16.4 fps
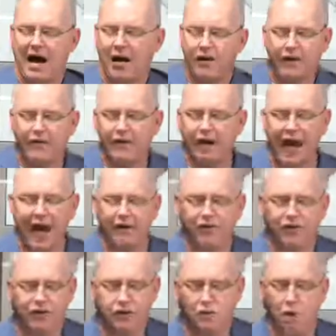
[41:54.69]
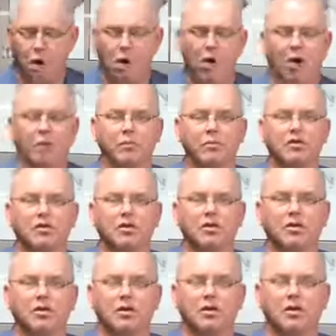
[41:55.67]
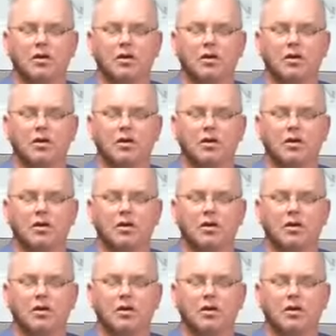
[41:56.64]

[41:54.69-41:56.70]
I don't even have two arms.